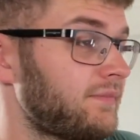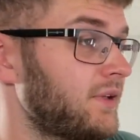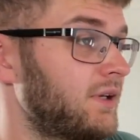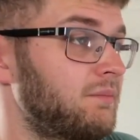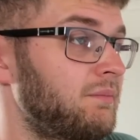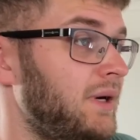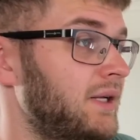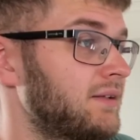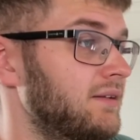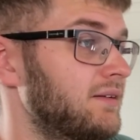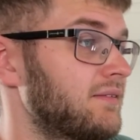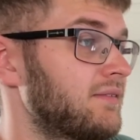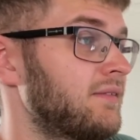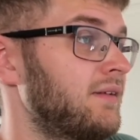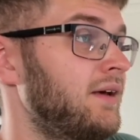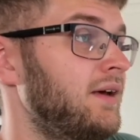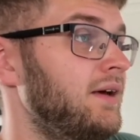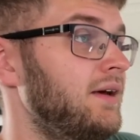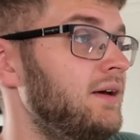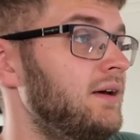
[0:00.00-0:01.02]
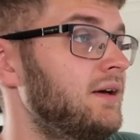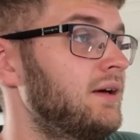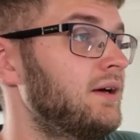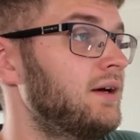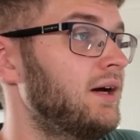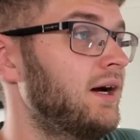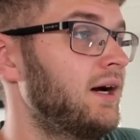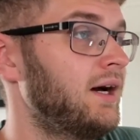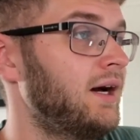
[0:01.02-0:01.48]
Madness.
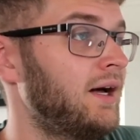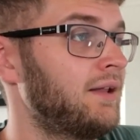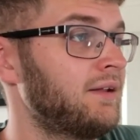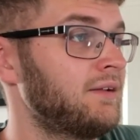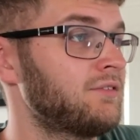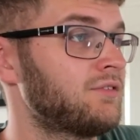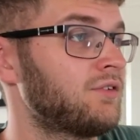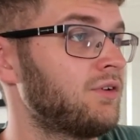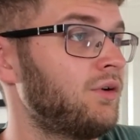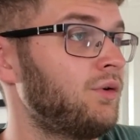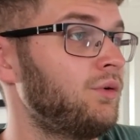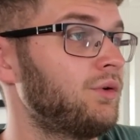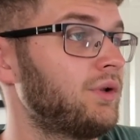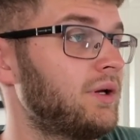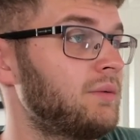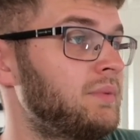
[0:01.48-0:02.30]
I then sold a